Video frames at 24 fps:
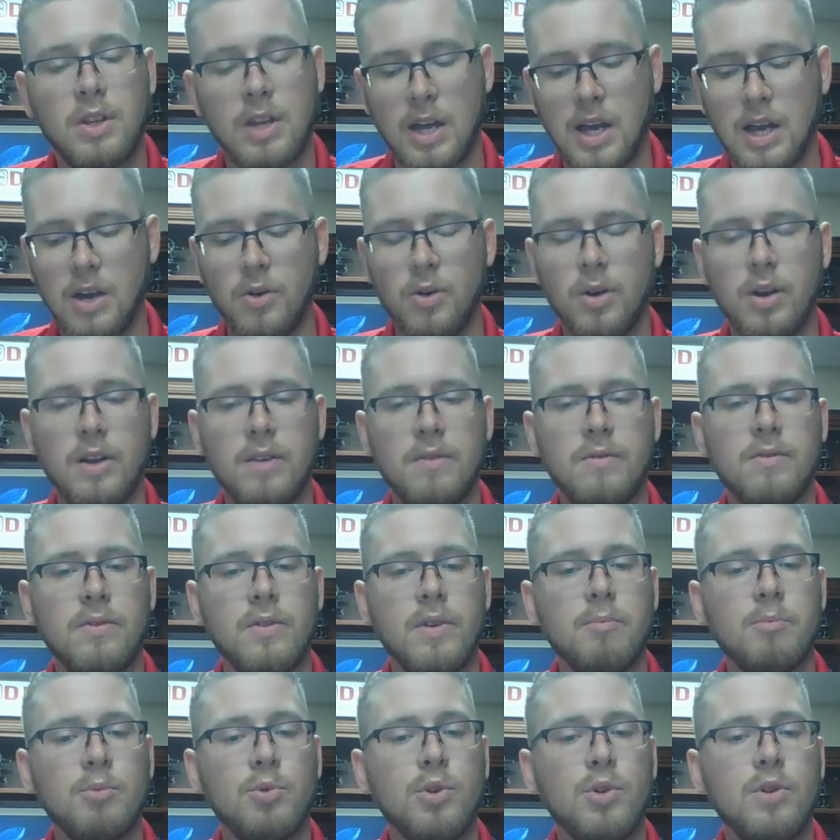I've
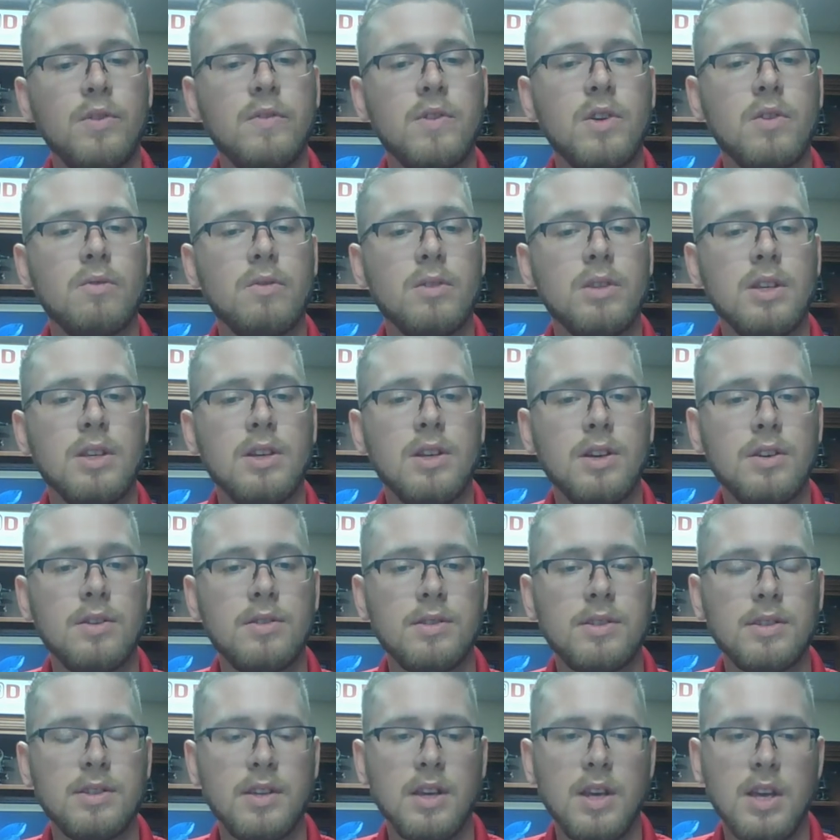improved over the
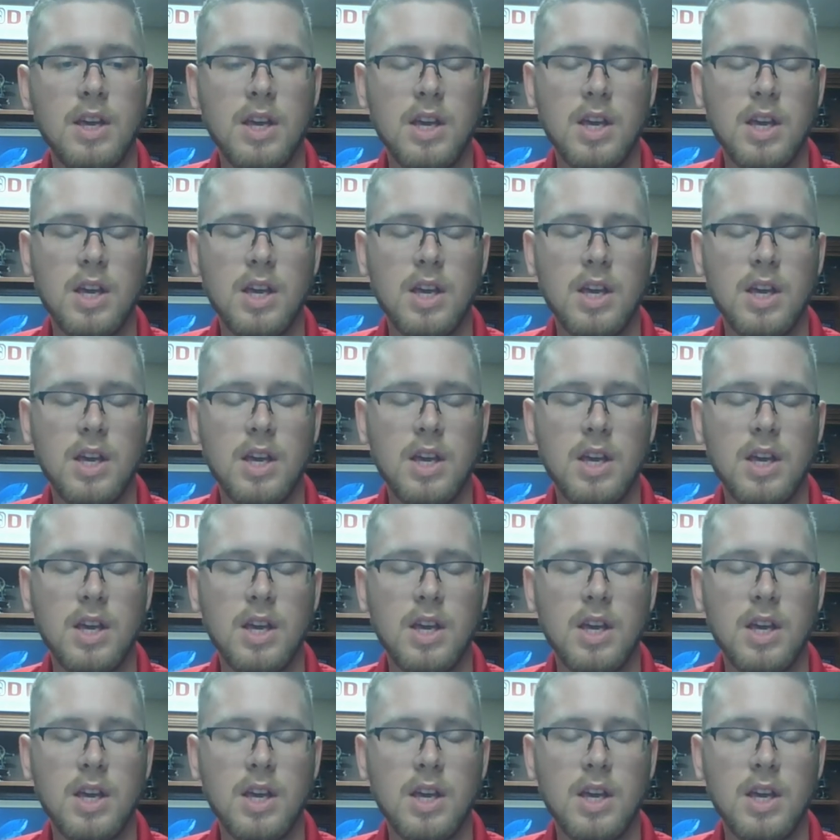years,